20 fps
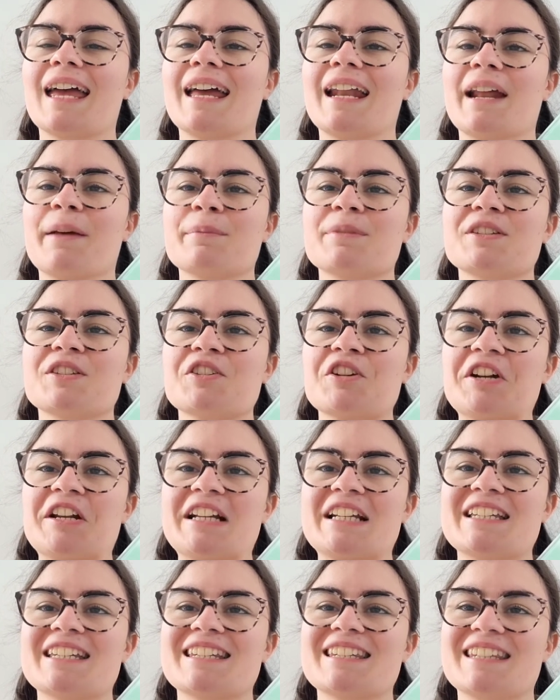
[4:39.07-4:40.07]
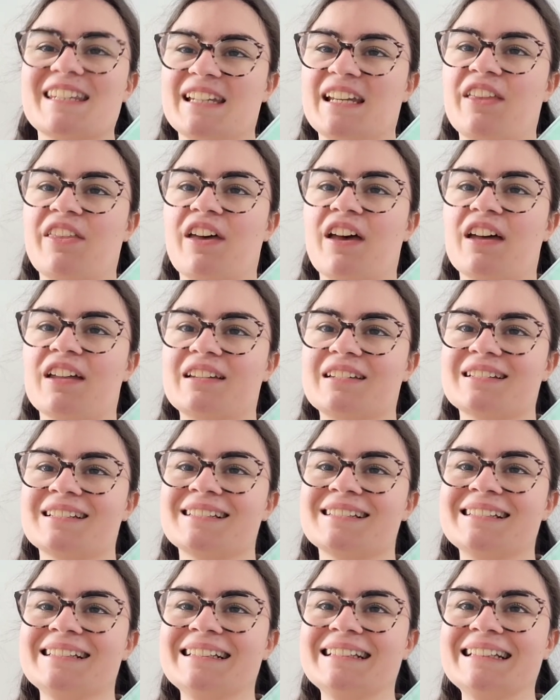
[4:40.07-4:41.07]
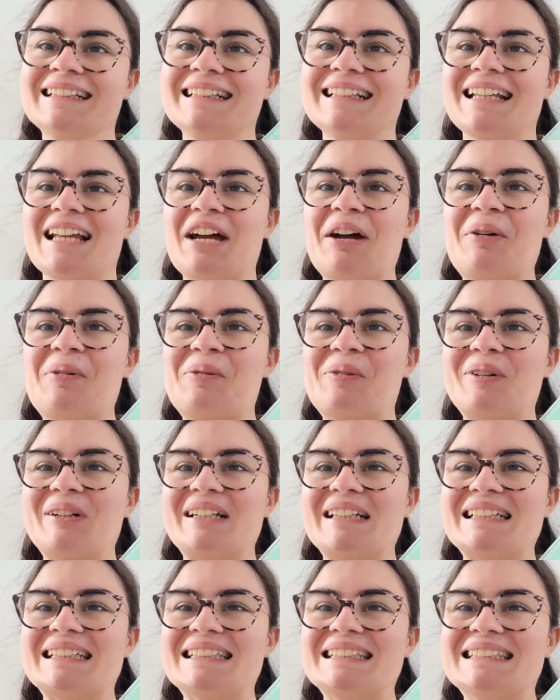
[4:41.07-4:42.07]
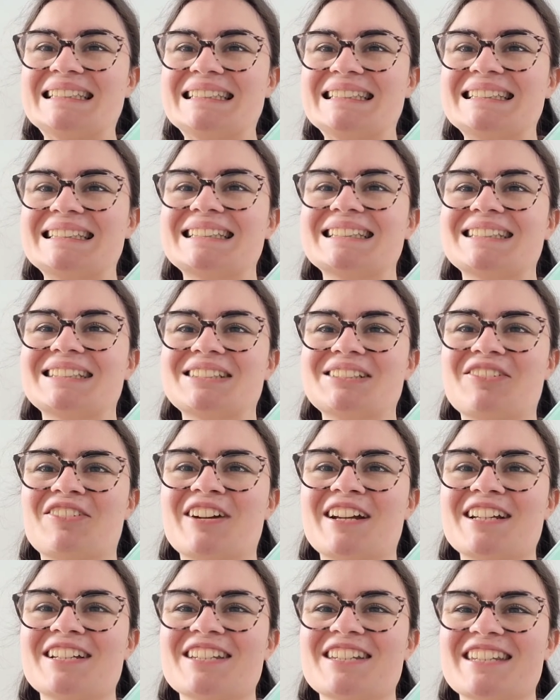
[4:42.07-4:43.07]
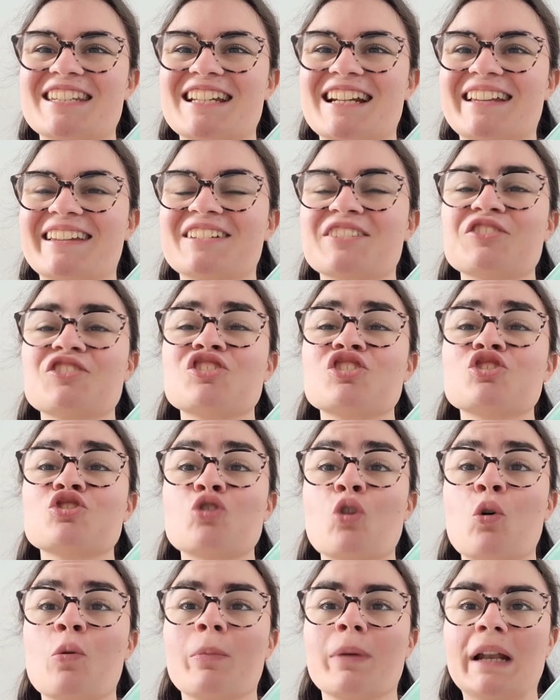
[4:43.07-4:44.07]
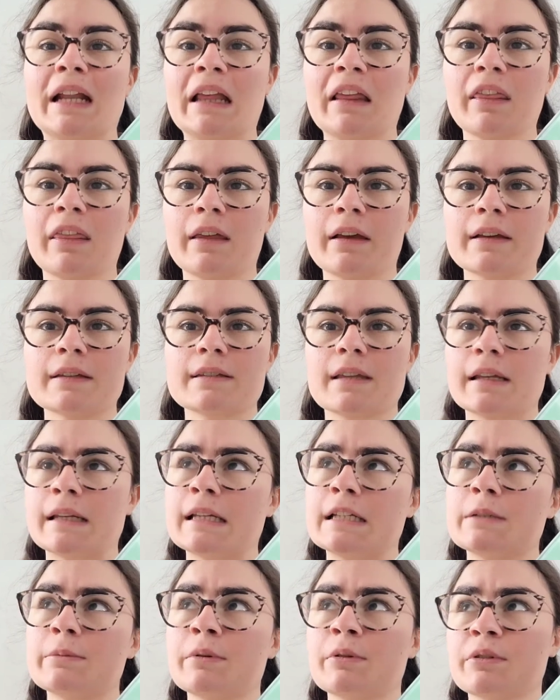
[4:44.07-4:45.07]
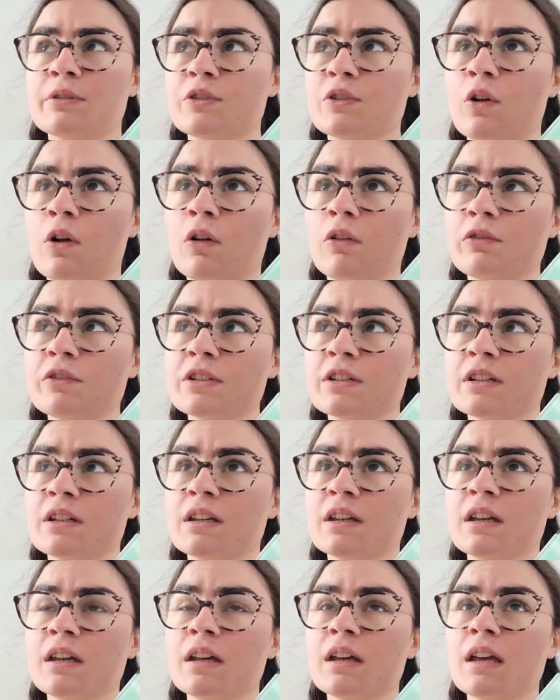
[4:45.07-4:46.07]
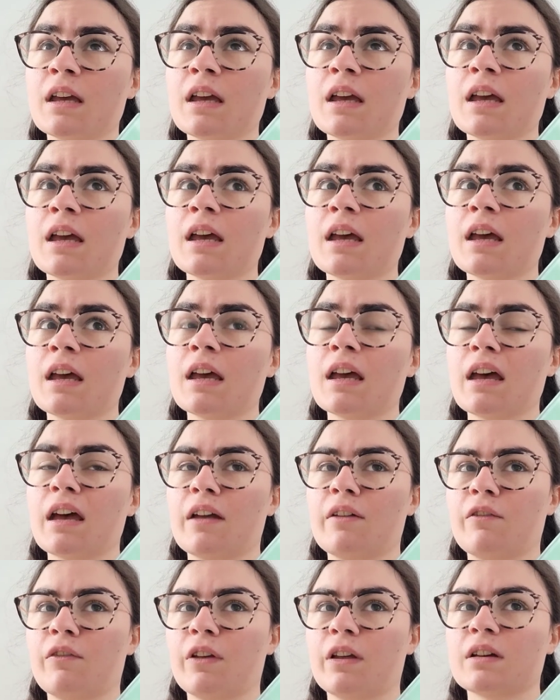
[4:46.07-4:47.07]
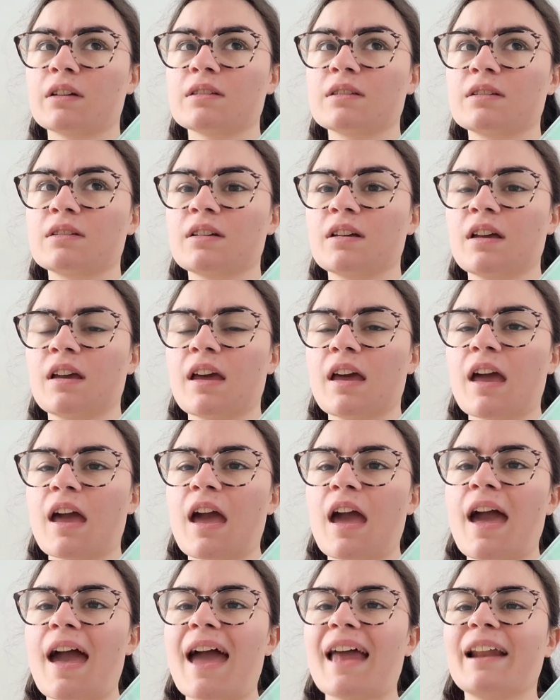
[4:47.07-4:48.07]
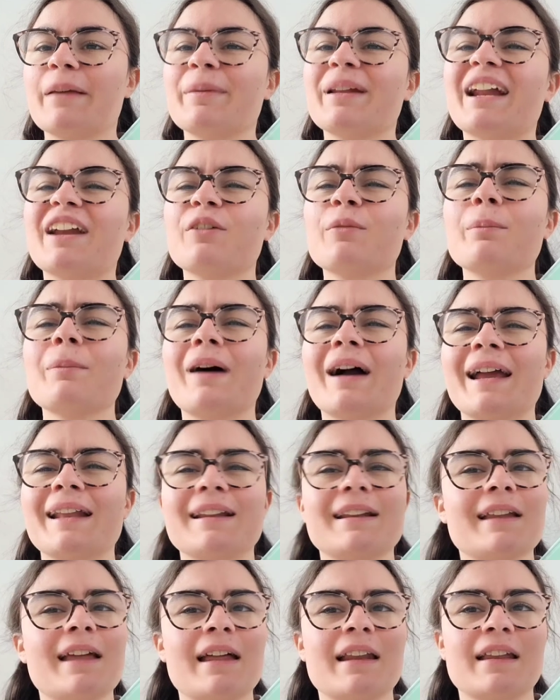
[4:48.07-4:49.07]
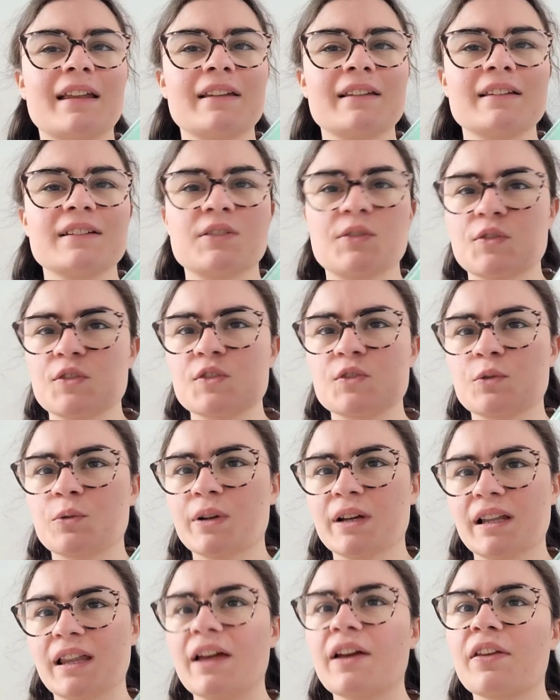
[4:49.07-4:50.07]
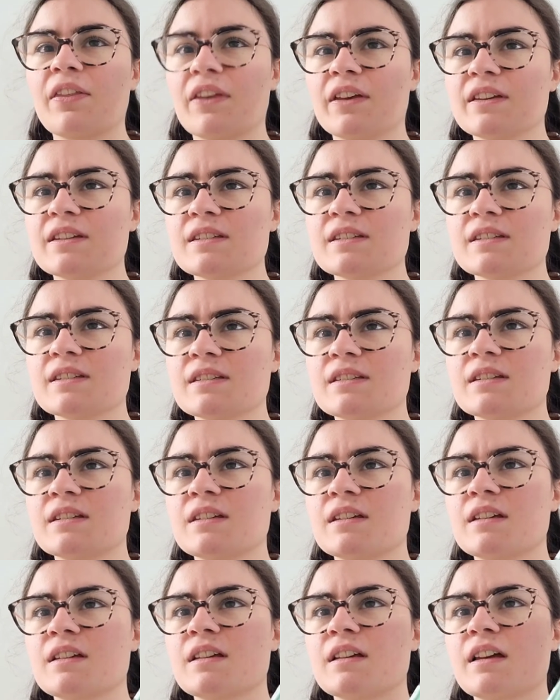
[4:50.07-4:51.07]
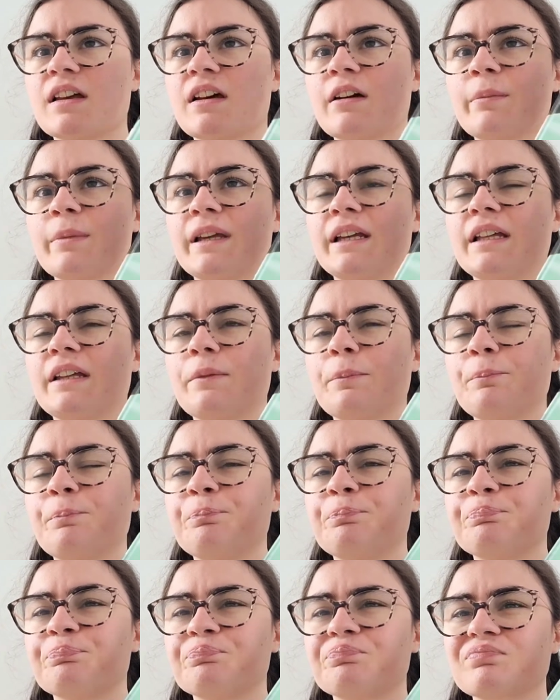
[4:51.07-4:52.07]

And I'm starting to see that. I'm really starting to see that there's so many things that need to be resolved and fixed. And I mean, I don't mind dead end in a story like this. I mean,